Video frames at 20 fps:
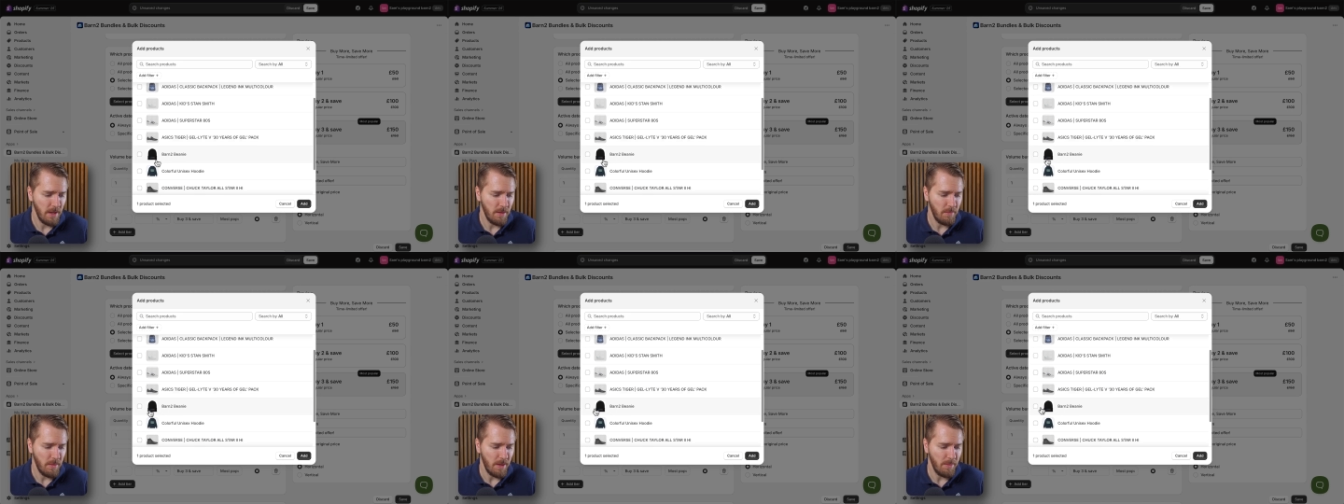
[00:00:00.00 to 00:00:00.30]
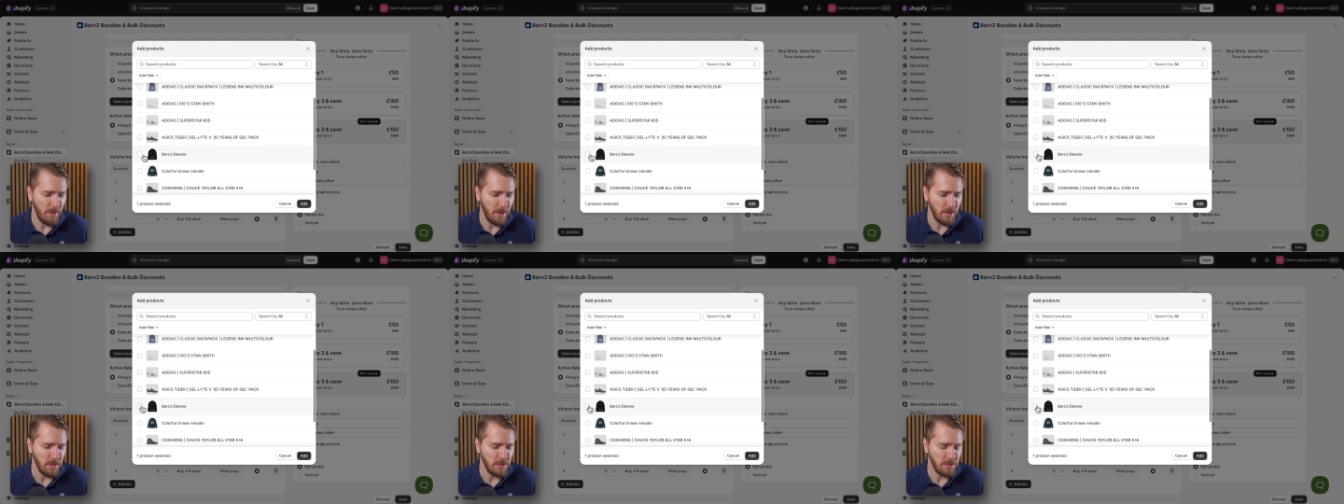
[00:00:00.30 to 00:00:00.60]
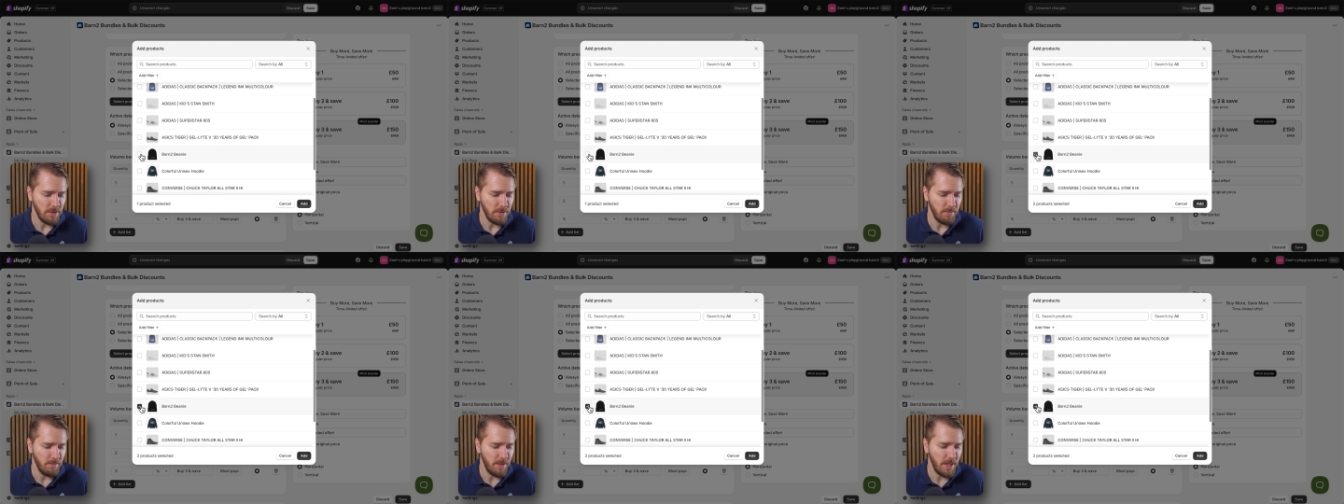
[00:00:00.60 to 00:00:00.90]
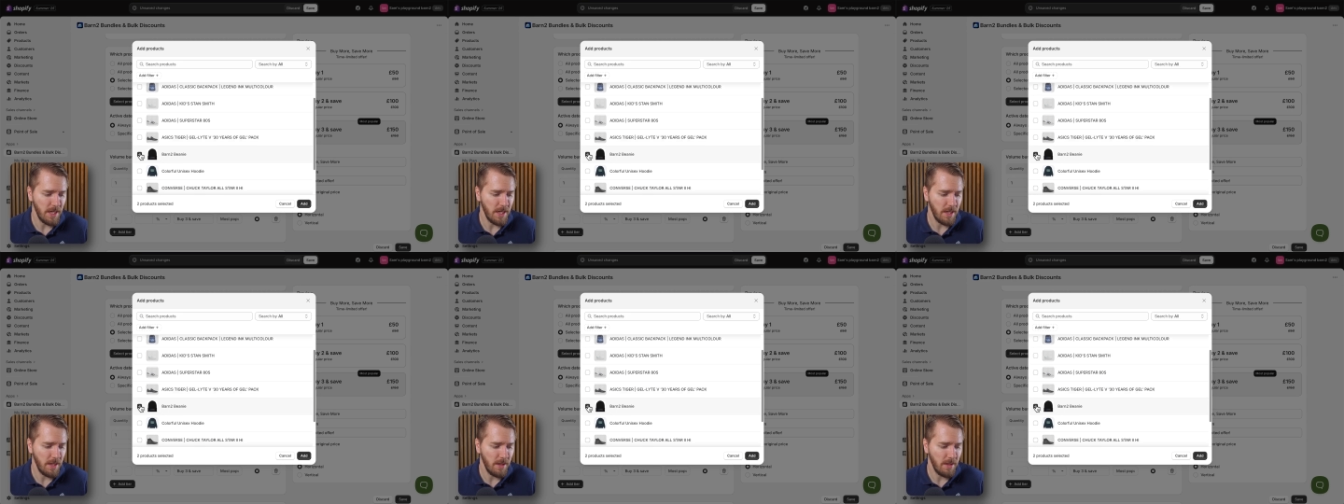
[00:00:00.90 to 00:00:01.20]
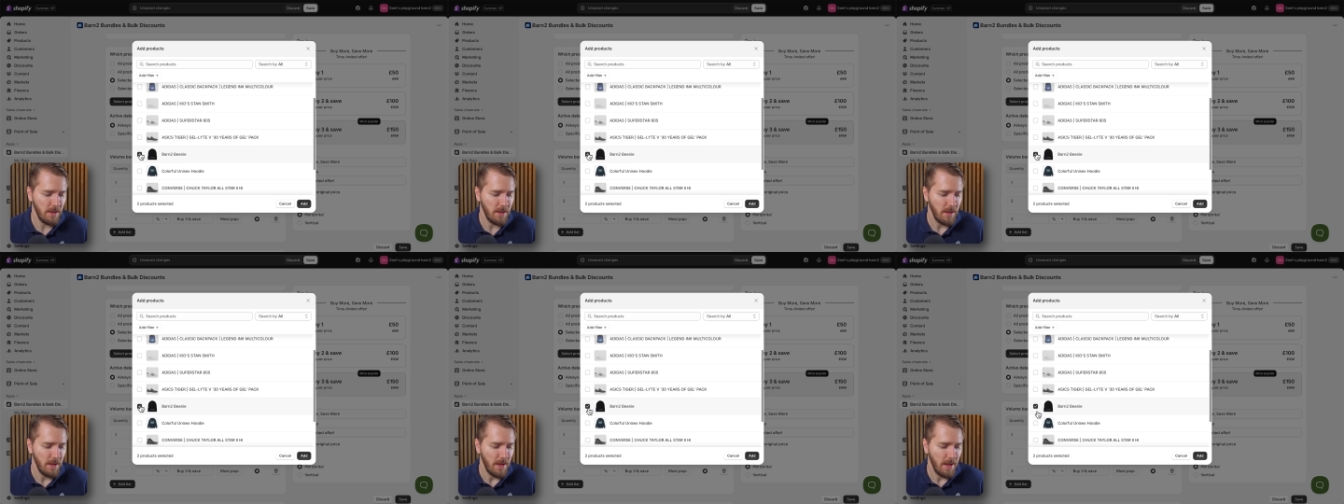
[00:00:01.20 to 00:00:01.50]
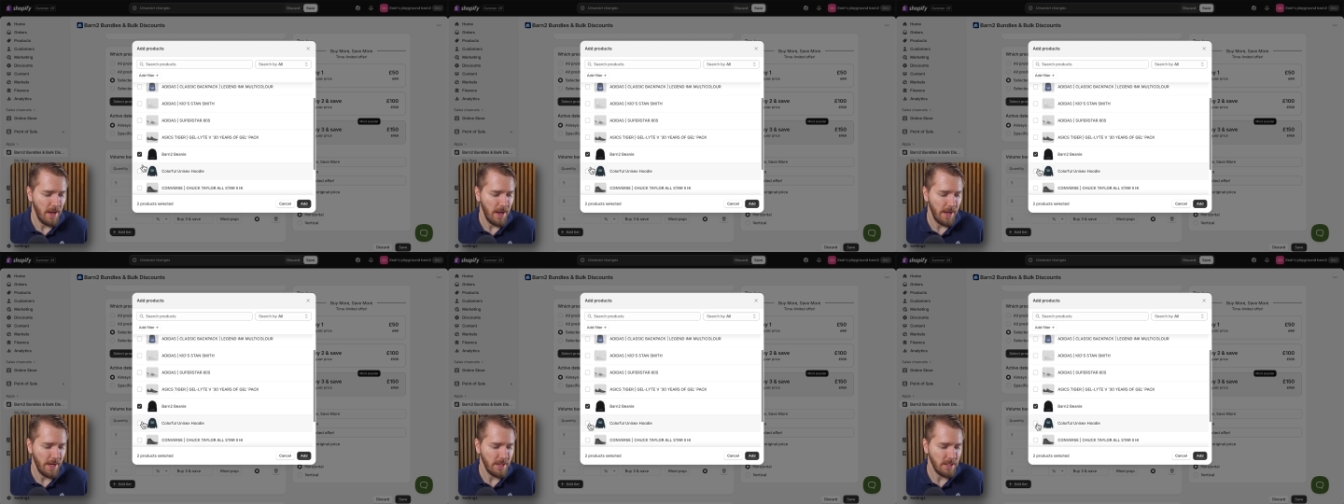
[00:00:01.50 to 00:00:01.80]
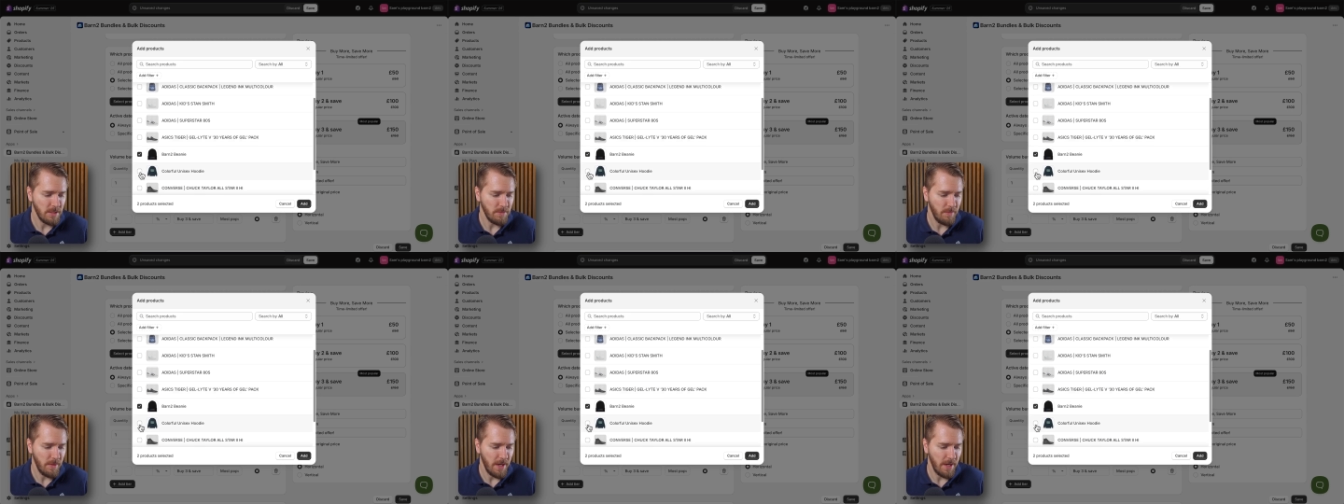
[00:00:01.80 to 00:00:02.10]
my Barn2 beanie,
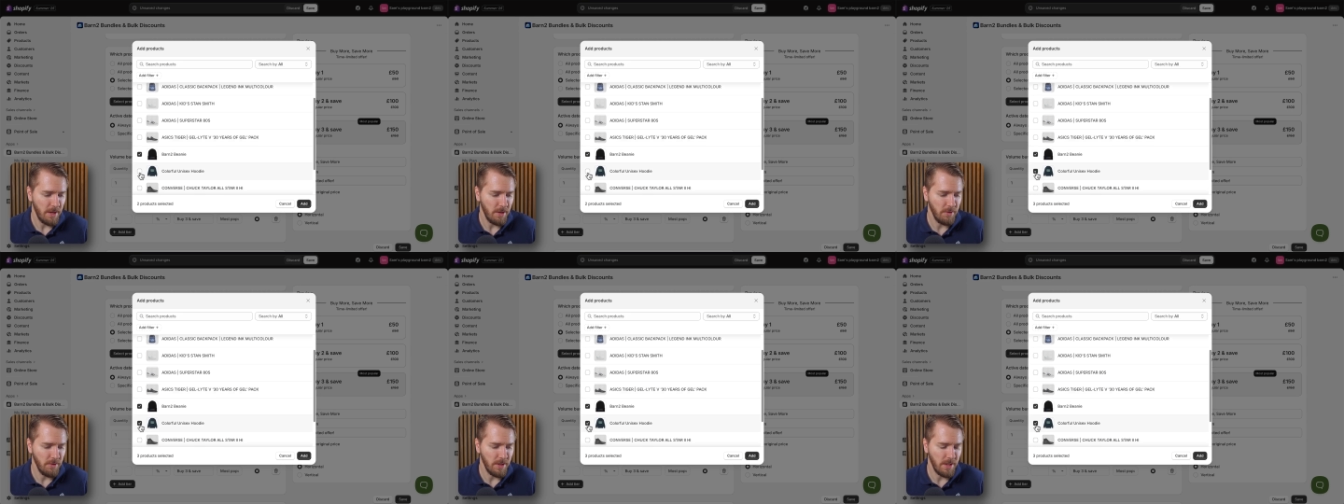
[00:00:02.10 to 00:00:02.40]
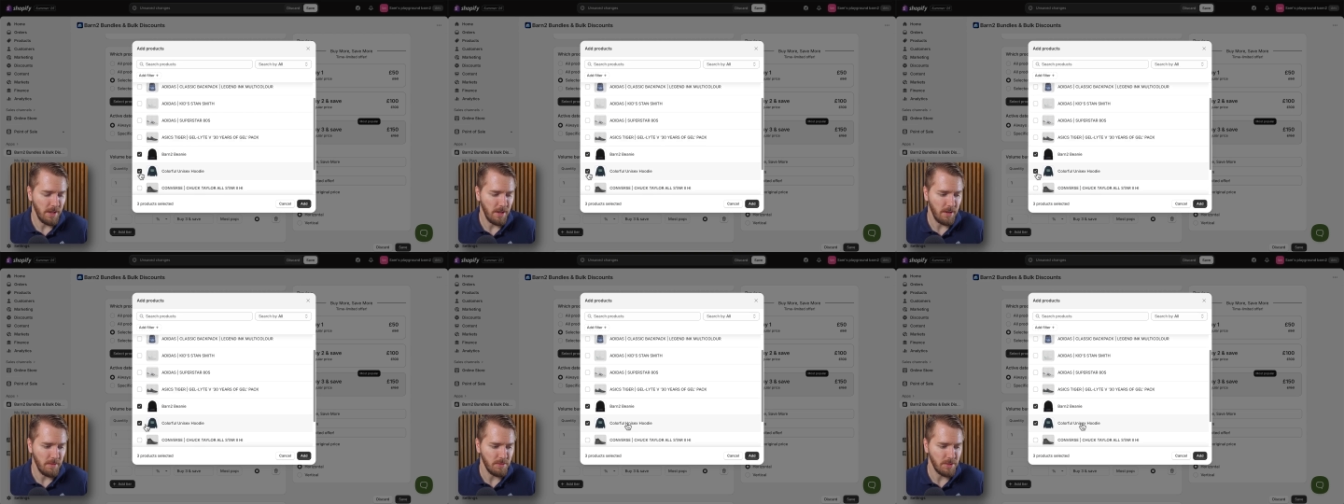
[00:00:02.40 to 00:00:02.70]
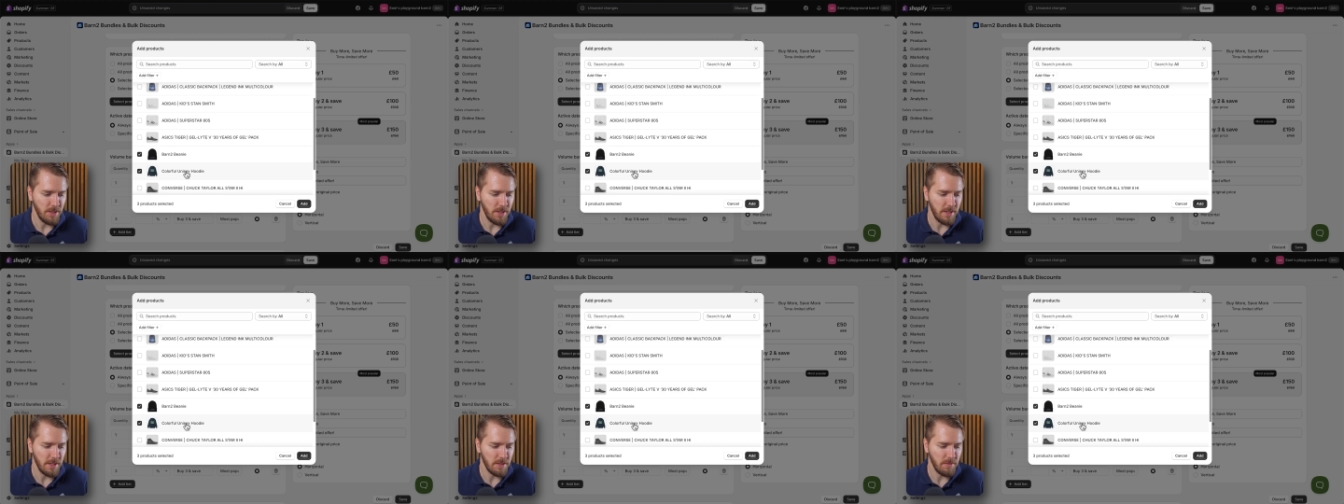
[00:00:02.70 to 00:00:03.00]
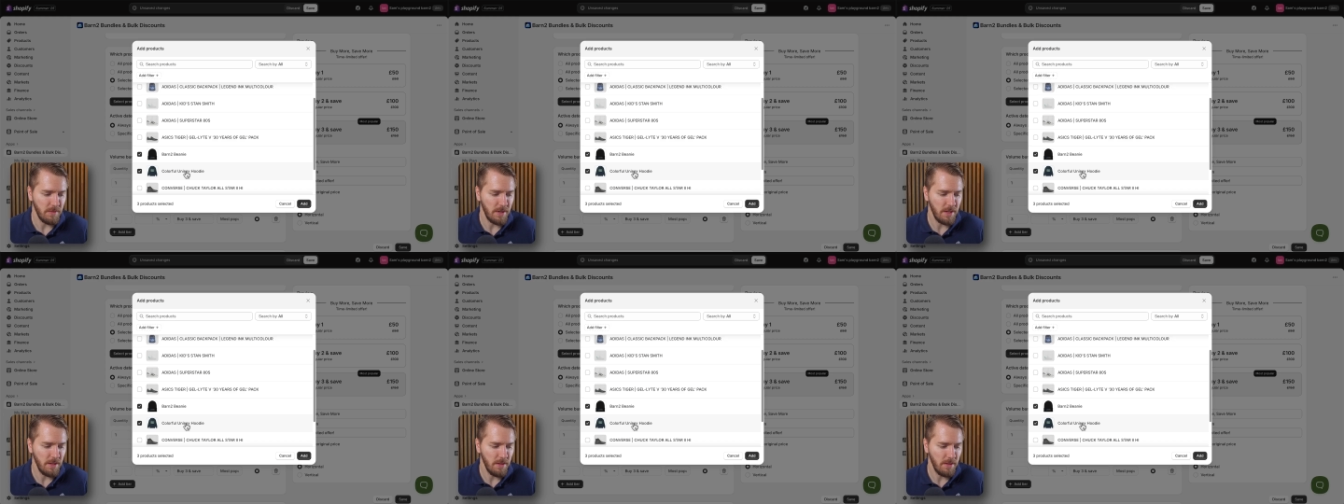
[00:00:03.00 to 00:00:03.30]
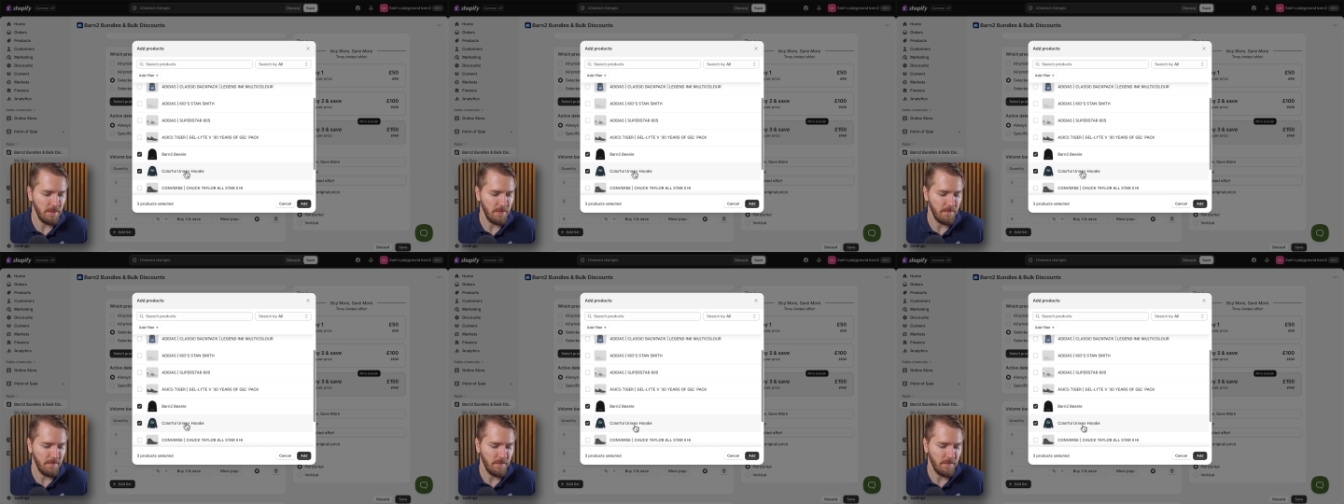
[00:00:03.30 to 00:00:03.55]
and my hoodie option as well.